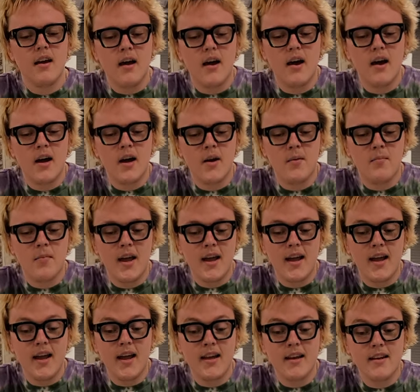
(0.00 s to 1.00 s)
Um,
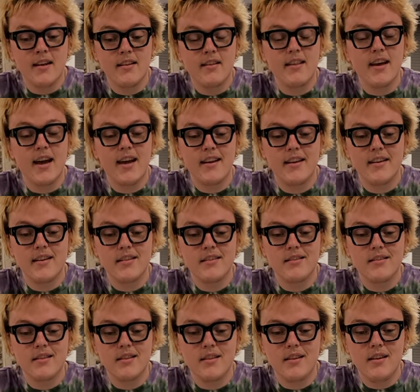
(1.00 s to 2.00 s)
and that
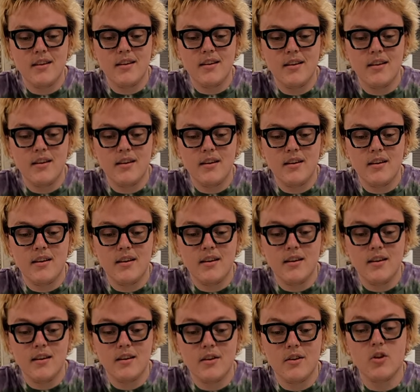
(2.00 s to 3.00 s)
is the
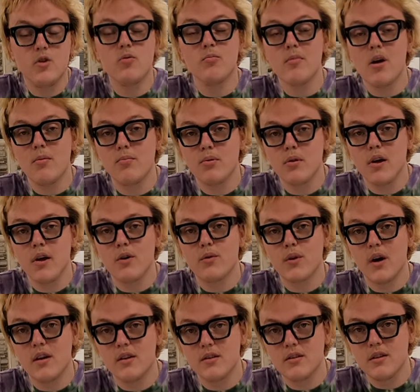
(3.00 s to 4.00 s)
new Montblanc Blanc
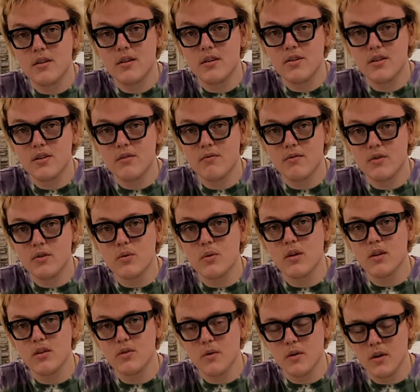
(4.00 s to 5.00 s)
Writers Edition for
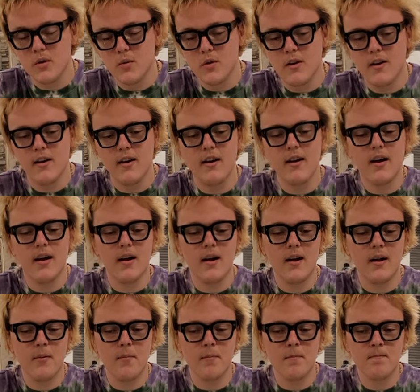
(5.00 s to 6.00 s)
2021.
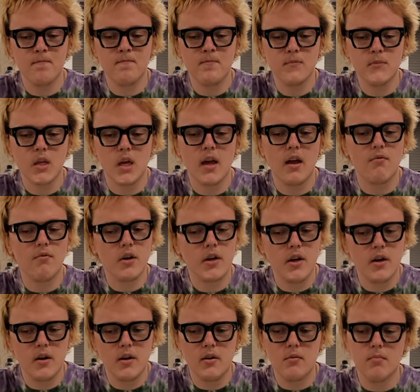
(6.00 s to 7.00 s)
Um, every
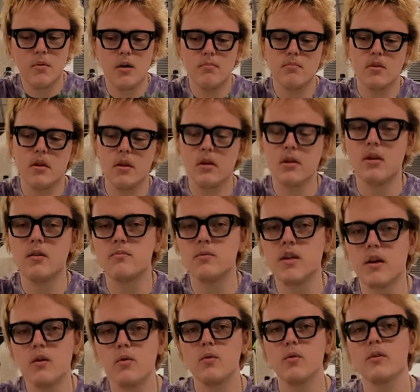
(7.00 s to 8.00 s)
year, Montblanc comes
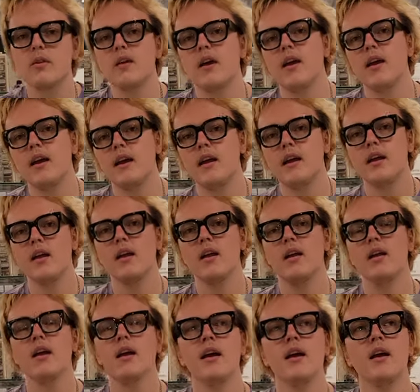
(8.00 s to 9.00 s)
out with
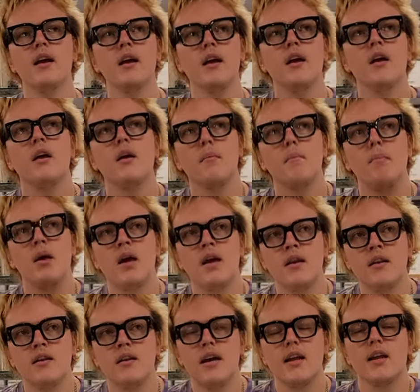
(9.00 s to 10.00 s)
a
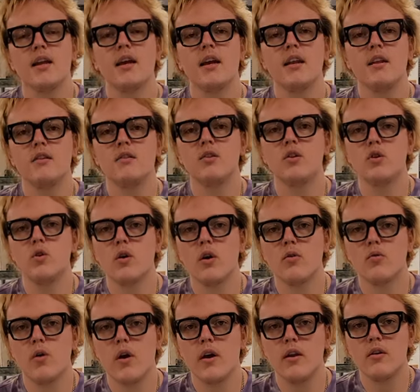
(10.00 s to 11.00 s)
pen dedicated to a
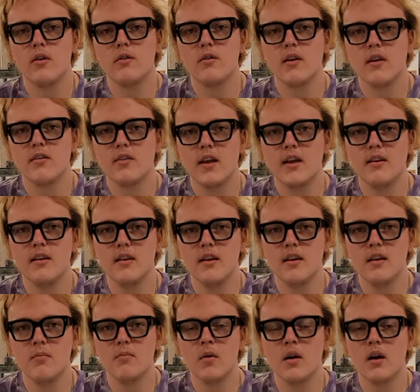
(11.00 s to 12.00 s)
writer that they
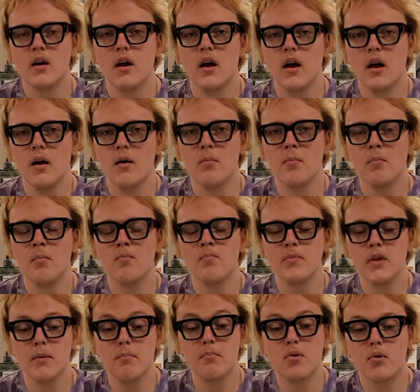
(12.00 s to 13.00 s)
deem um,
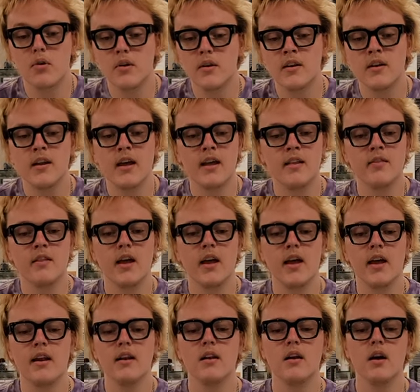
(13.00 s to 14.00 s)
important and
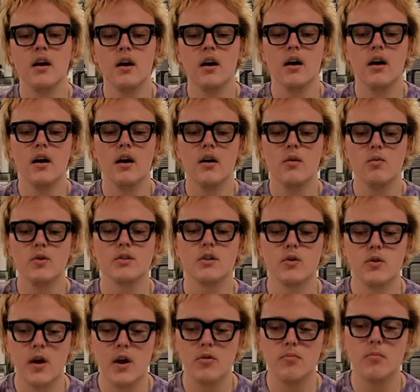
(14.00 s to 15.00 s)
that uh, was a
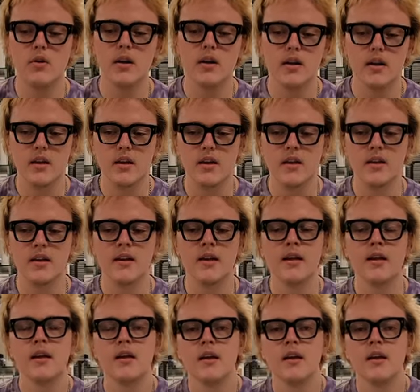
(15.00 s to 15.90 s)
groundbreaking